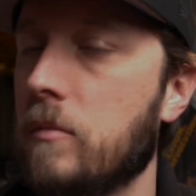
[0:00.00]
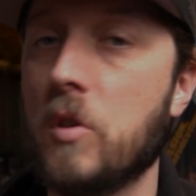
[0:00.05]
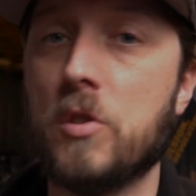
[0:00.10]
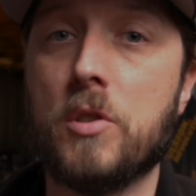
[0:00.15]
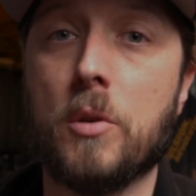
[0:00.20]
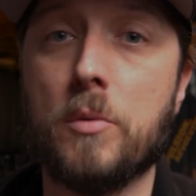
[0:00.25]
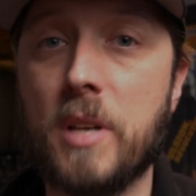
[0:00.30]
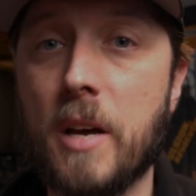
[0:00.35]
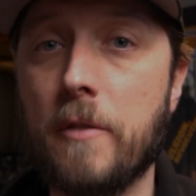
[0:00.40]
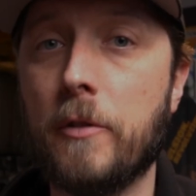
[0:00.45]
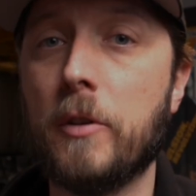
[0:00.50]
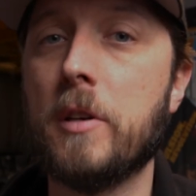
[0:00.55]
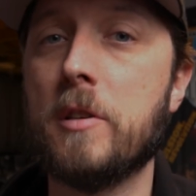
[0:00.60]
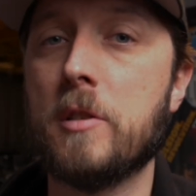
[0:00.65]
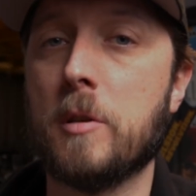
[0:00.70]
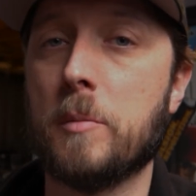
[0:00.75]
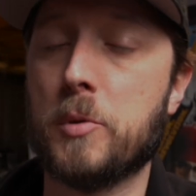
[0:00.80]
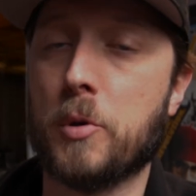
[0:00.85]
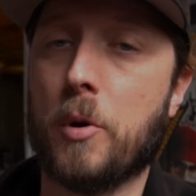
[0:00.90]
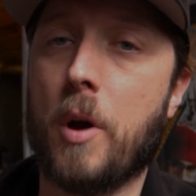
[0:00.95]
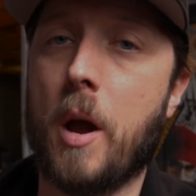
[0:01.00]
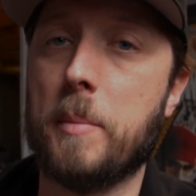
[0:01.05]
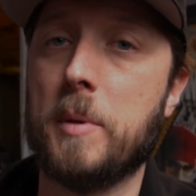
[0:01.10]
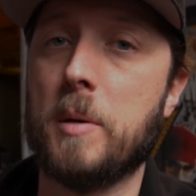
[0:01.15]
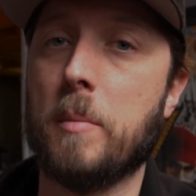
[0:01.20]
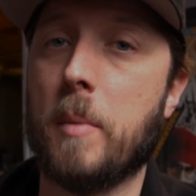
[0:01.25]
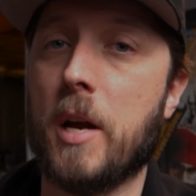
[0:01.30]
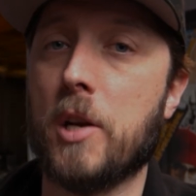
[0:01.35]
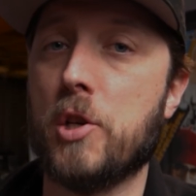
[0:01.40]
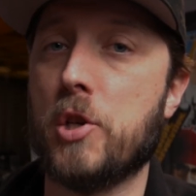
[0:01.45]
So definitely subscribe
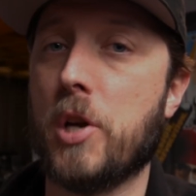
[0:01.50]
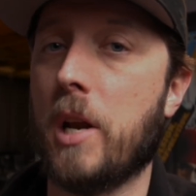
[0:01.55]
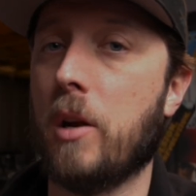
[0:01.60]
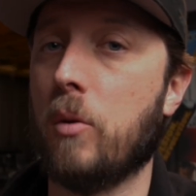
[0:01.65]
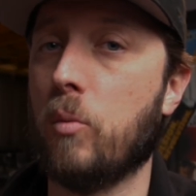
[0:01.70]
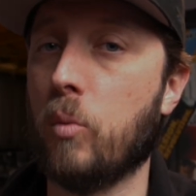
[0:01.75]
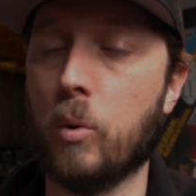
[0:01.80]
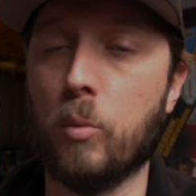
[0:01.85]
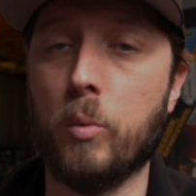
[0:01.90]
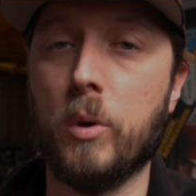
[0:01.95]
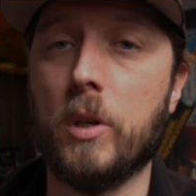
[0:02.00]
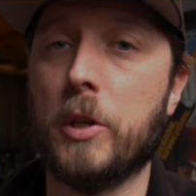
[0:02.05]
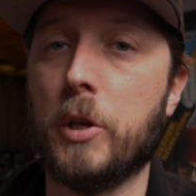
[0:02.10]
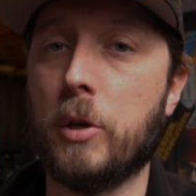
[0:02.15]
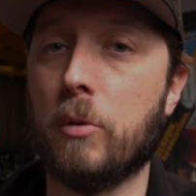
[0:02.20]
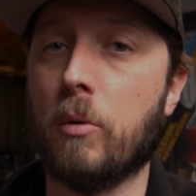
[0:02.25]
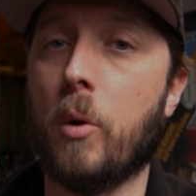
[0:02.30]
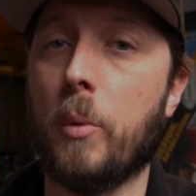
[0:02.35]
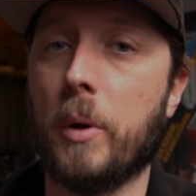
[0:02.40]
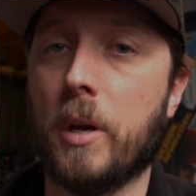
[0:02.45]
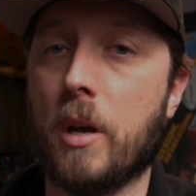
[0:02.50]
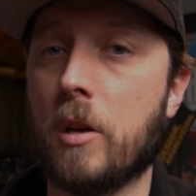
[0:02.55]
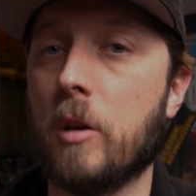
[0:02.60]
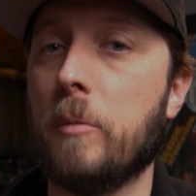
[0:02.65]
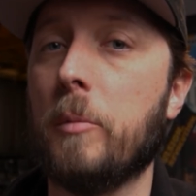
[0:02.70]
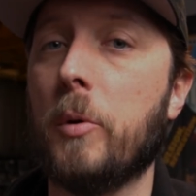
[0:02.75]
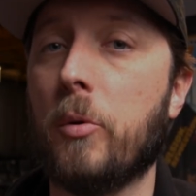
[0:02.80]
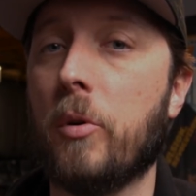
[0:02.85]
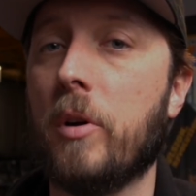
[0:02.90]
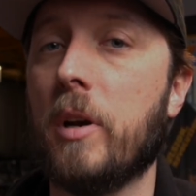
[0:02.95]
to my channel. We're really growing a
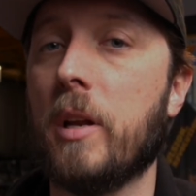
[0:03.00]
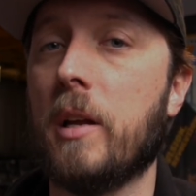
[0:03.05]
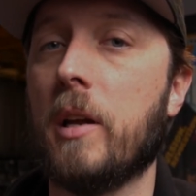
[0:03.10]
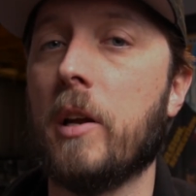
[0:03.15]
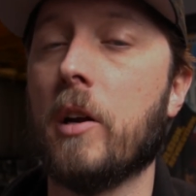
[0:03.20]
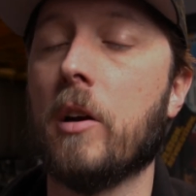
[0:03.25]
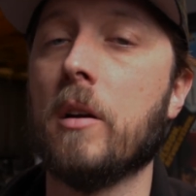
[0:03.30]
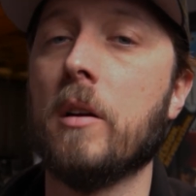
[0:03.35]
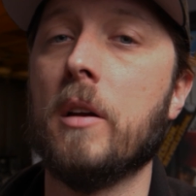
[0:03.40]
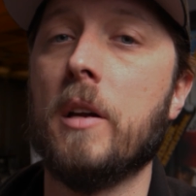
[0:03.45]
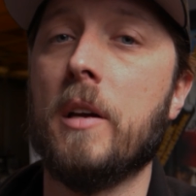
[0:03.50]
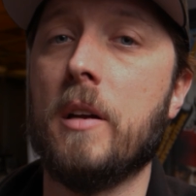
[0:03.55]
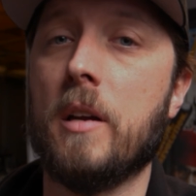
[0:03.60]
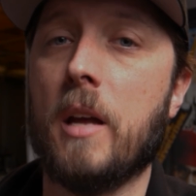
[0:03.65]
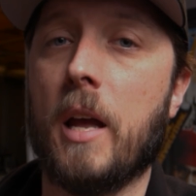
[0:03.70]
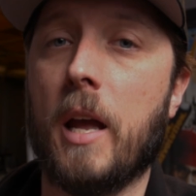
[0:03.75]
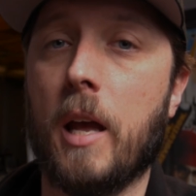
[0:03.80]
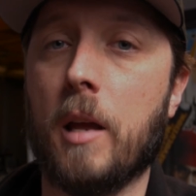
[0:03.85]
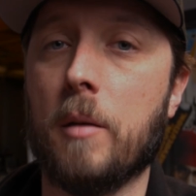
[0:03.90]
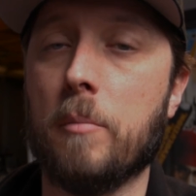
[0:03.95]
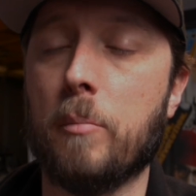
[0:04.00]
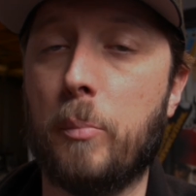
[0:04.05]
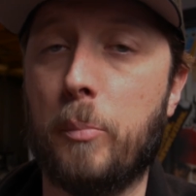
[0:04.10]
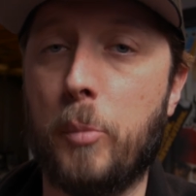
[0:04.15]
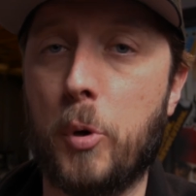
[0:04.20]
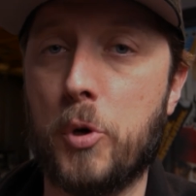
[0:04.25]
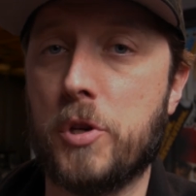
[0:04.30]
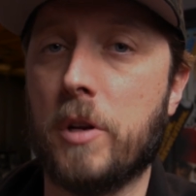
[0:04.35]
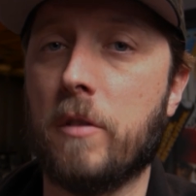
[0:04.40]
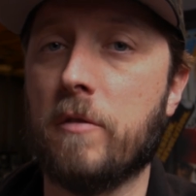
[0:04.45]
community here and
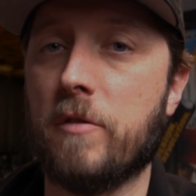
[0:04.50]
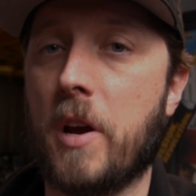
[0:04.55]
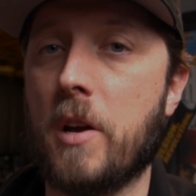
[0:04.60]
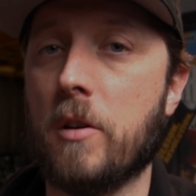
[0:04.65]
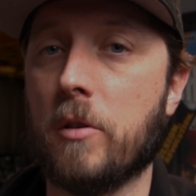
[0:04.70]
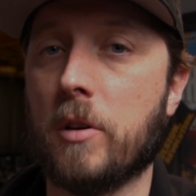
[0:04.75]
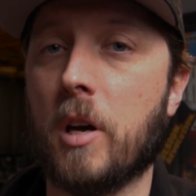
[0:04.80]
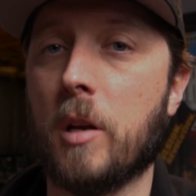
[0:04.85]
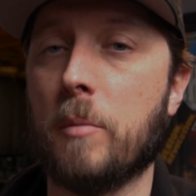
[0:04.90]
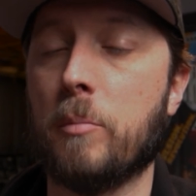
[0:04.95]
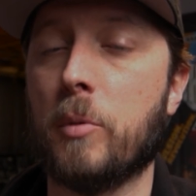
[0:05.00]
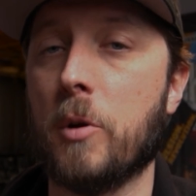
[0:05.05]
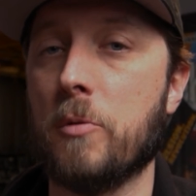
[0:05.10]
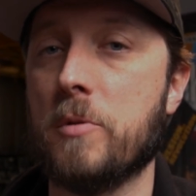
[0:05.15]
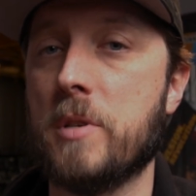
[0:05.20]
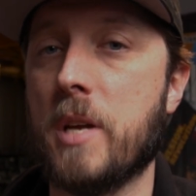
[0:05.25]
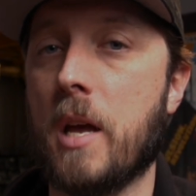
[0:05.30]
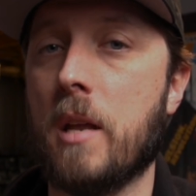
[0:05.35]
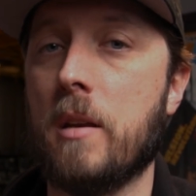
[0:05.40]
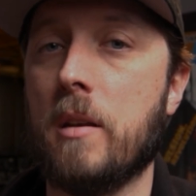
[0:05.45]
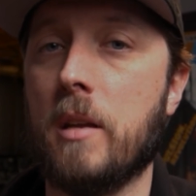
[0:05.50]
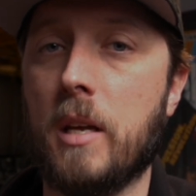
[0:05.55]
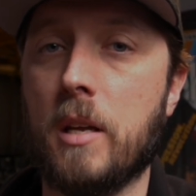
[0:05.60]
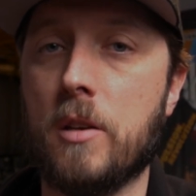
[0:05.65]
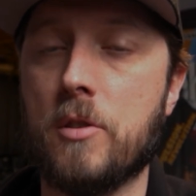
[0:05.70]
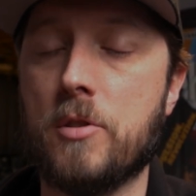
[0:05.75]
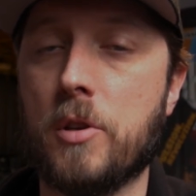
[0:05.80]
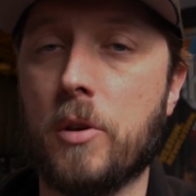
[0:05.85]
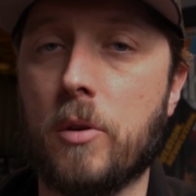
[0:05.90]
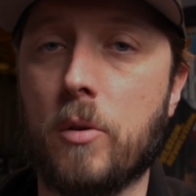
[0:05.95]
pushing Final Cut Pro X
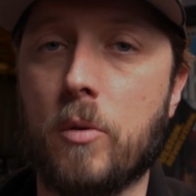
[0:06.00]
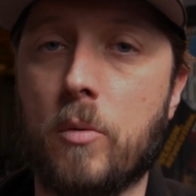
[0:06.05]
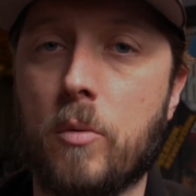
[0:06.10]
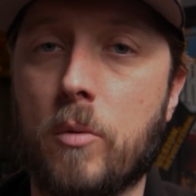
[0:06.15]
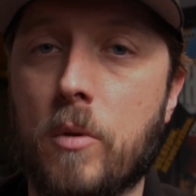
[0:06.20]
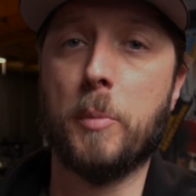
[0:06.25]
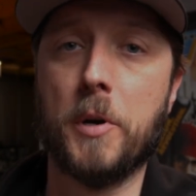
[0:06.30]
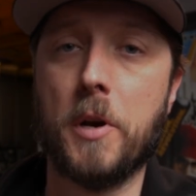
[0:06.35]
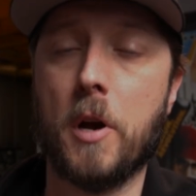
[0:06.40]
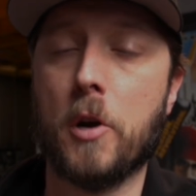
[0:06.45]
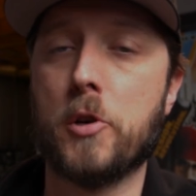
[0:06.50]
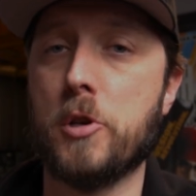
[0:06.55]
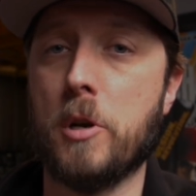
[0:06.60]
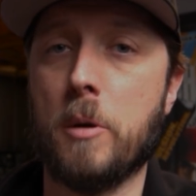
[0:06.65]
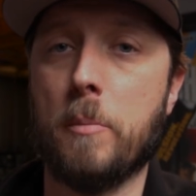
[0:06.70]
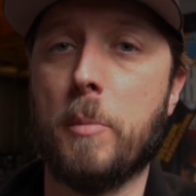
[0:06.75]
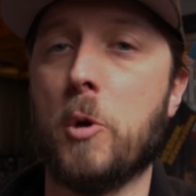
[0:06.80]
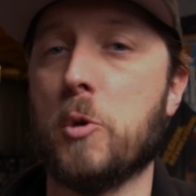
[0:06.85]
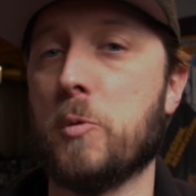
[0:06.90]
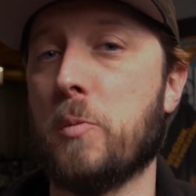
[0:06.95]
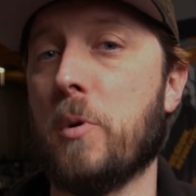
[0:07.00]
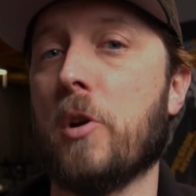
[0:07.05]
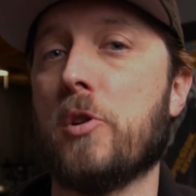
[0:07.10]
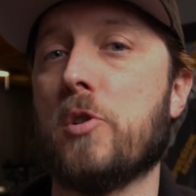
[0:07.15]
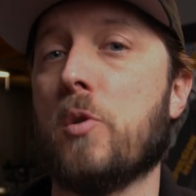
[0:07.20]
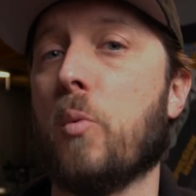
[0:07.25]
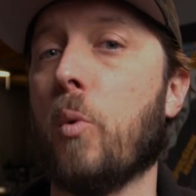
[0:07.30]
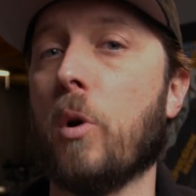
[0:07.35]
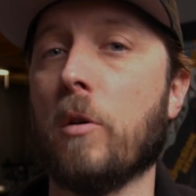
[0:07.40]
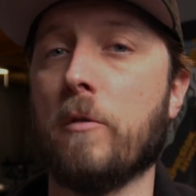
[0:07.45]
into production and
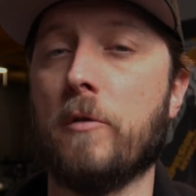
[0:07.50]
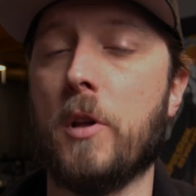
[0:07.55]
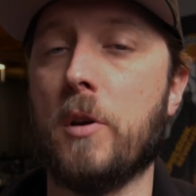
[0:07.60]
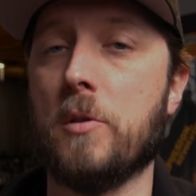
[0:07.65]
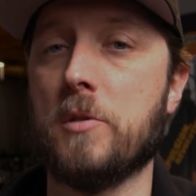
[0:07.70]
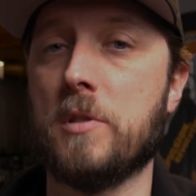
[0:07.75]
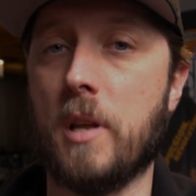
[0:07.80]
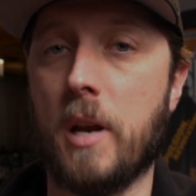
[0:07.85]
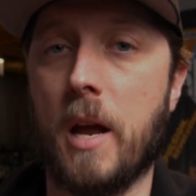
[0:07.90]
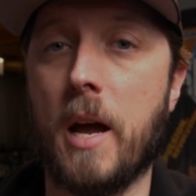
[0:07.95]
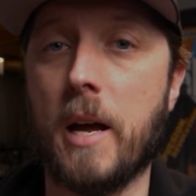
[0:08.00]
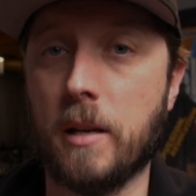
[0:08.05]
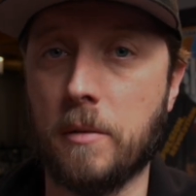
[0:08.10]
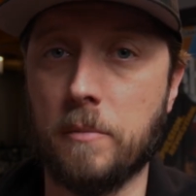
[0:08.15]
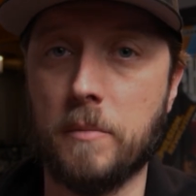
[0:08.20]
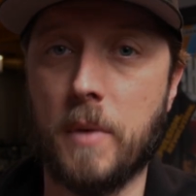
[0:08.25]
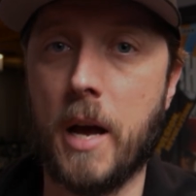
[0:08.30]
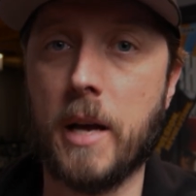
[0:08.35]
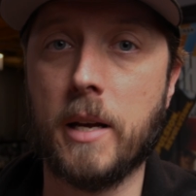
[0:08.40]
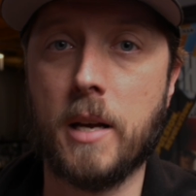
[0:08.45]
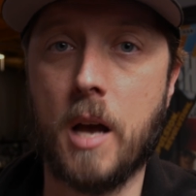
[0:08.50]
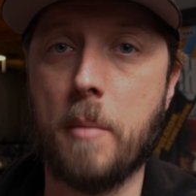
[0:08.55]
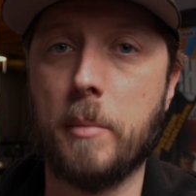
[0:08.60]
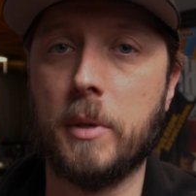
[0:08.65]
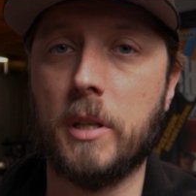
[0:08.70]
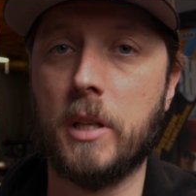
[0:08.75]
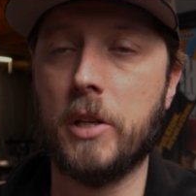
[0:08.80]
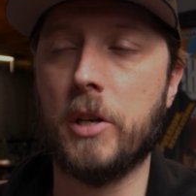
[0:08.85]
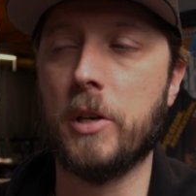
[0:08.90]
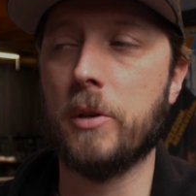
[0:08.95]
post-production workflows that I
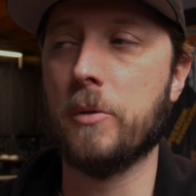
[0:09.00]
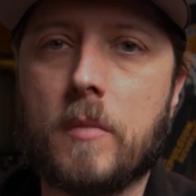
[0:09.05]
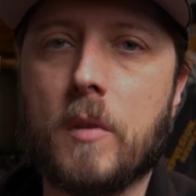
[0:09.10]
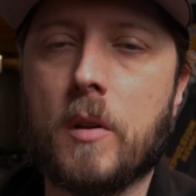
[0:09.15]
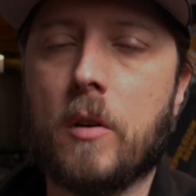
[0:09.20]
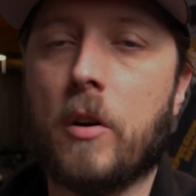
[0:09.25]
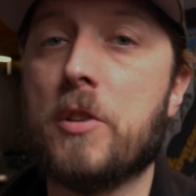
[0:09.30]
commonly use.